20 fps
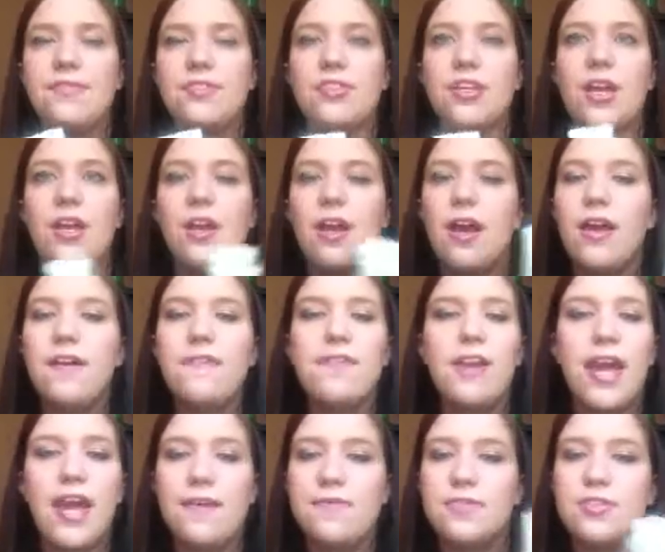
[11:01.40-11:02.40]
a shade, not even
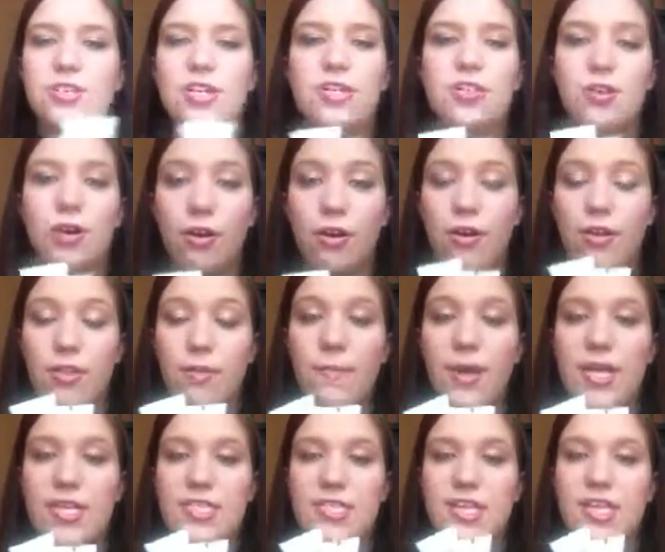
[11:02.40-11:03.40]
half a shade darker than
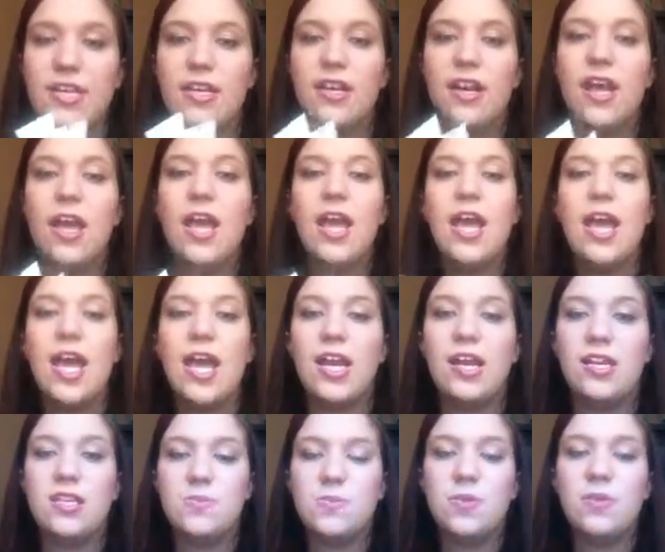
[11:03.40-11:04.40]
my skin. And
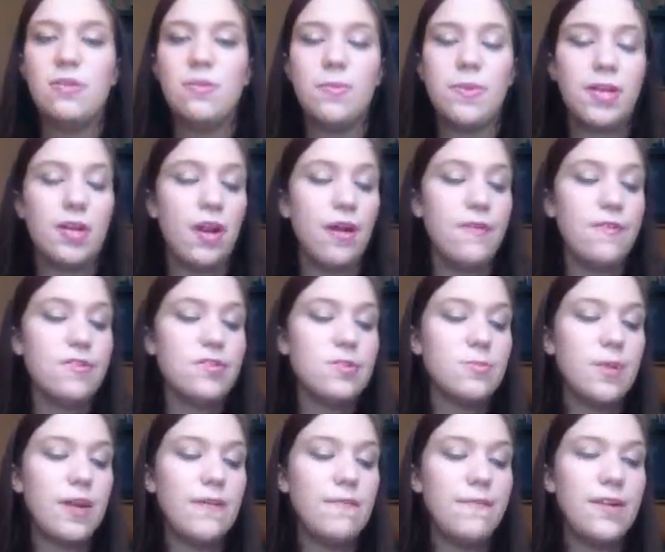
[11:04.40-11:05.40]
it gives me a little bit of color to
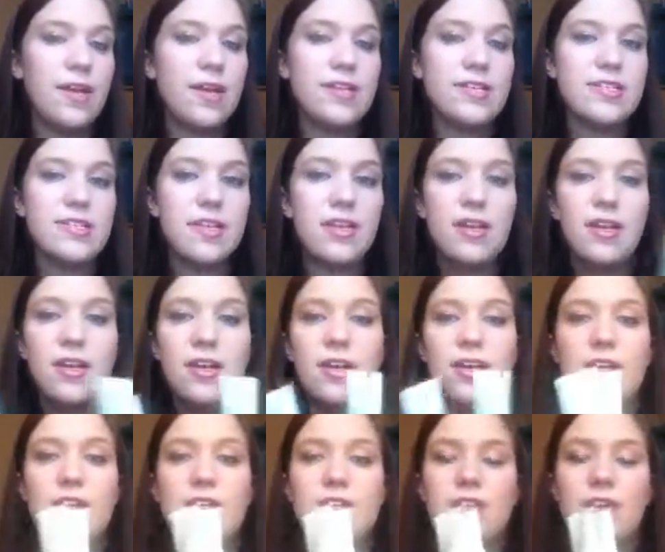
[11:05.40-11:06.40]
my face.
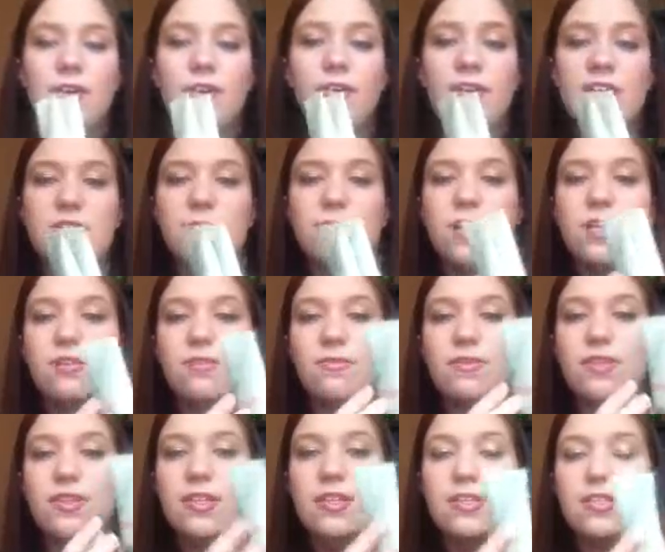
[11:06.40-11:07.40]
So that's what I do
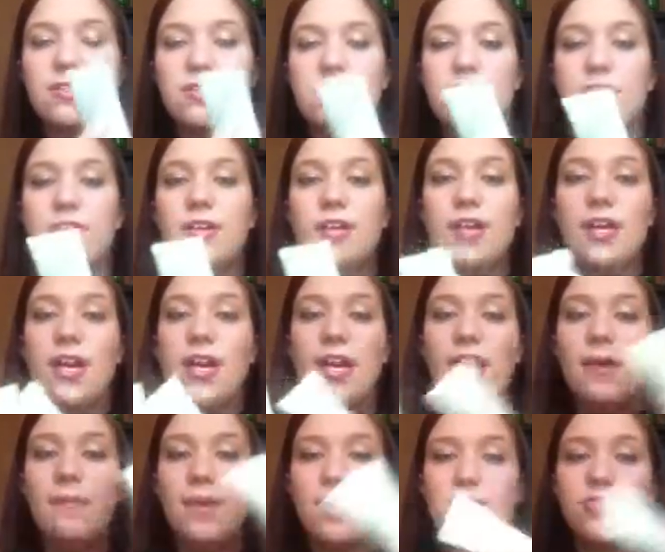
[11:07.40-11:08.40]
with these two.
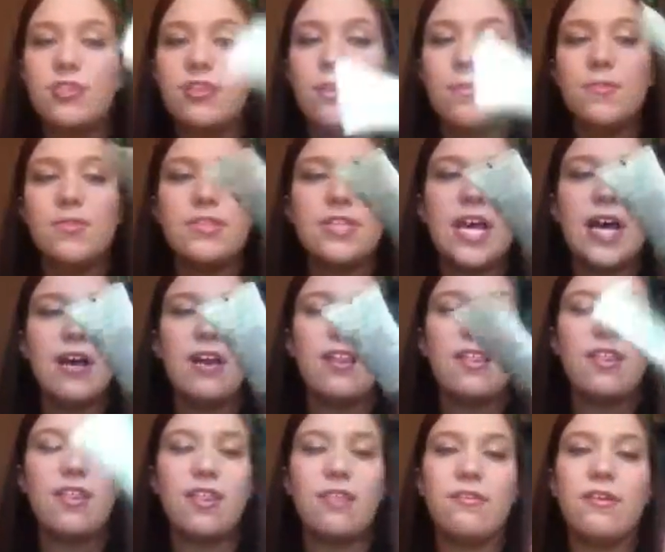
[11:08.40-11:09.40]
And I'm actually almost out of
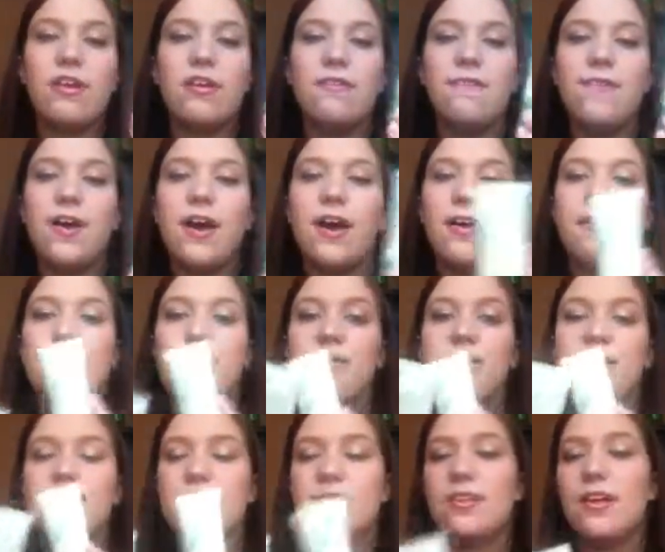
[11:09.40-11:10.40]
the 305.
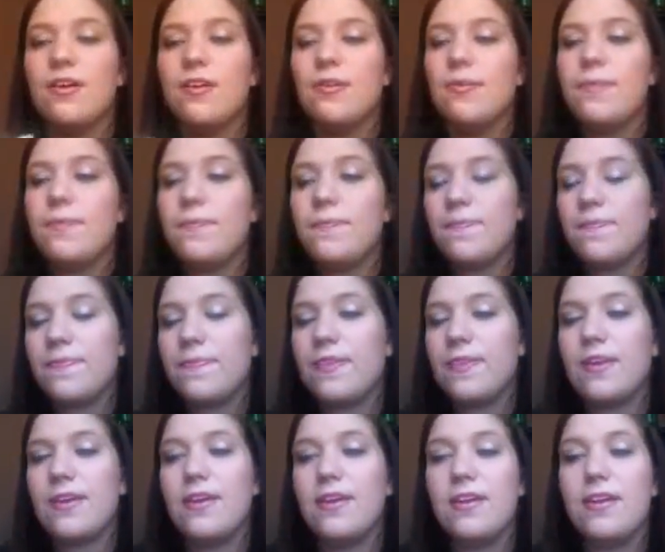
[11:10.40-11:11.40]
So
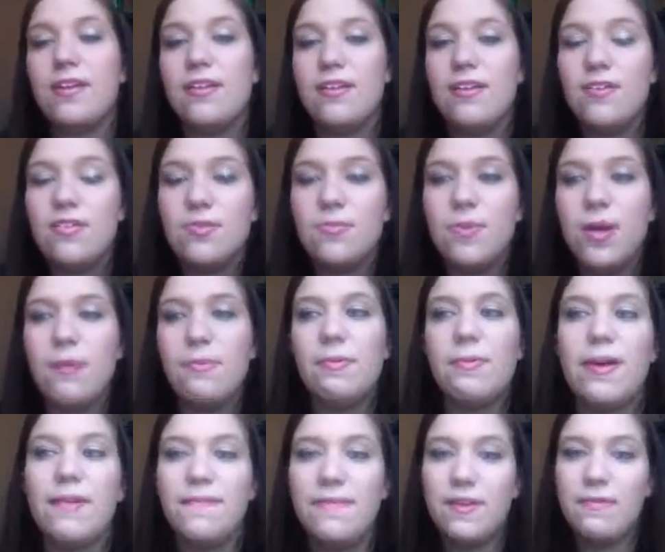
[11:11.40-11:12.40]
those are probably
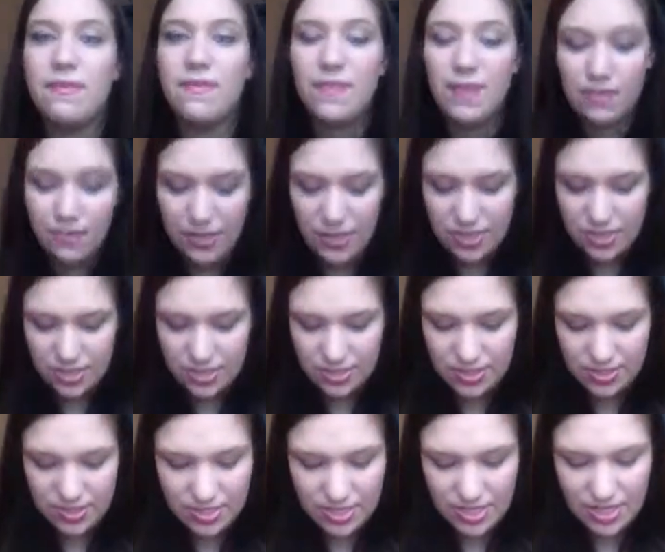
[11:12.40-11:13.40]
my favorite
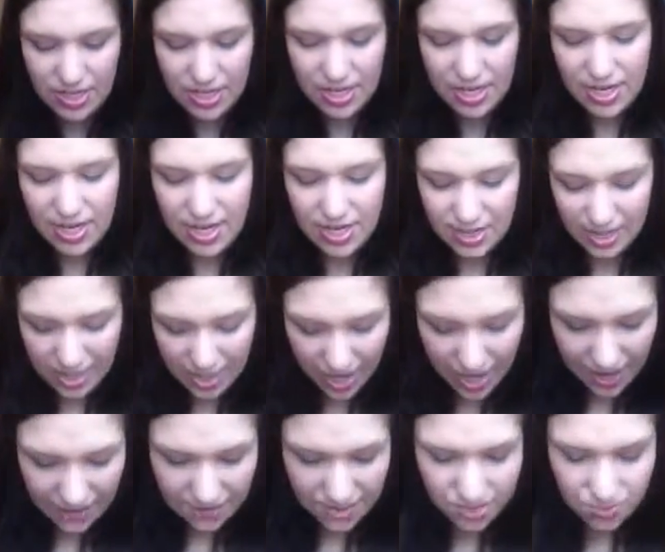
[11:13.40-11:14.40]
foundations. Then I
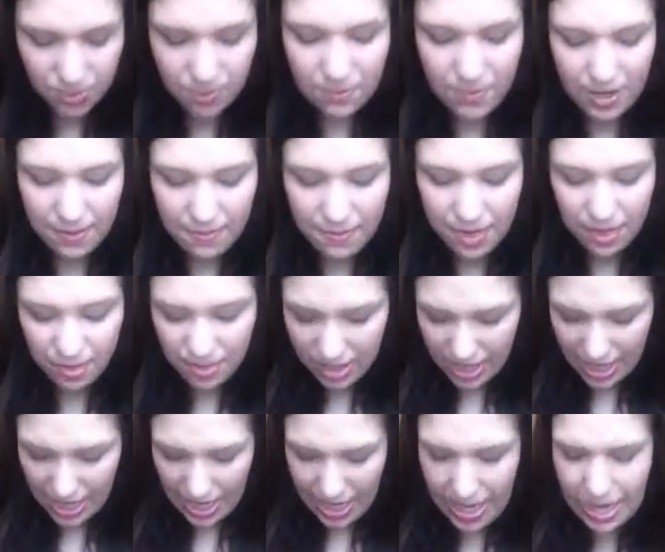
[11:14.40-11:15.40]
have this one by Mary
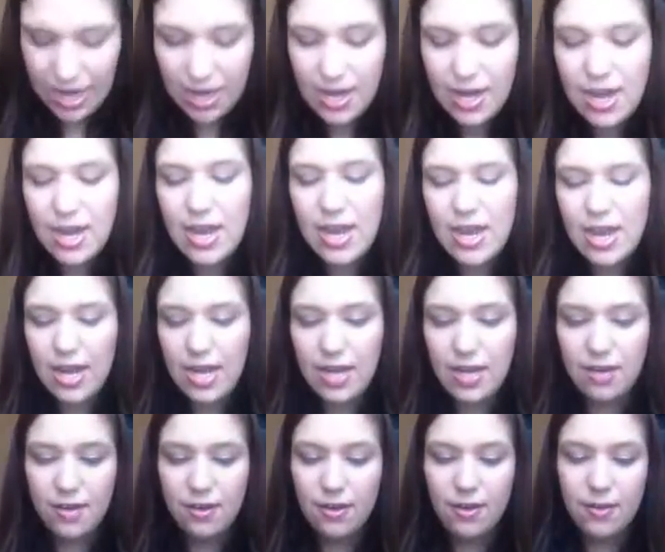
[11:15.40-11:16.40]
Kay,
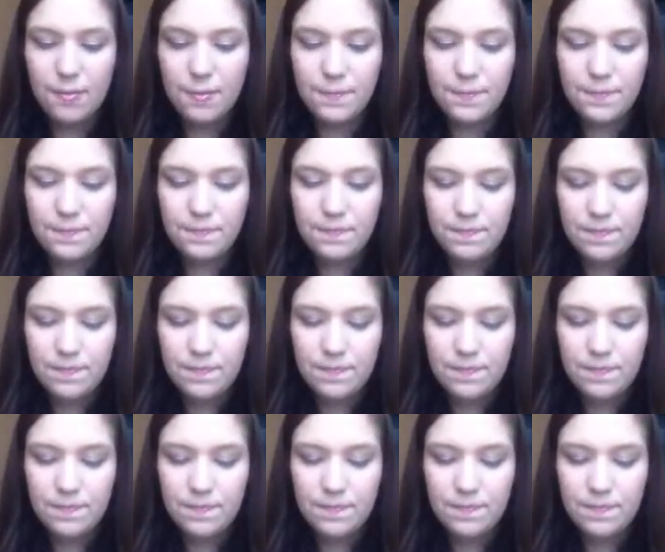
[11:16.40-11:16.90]
and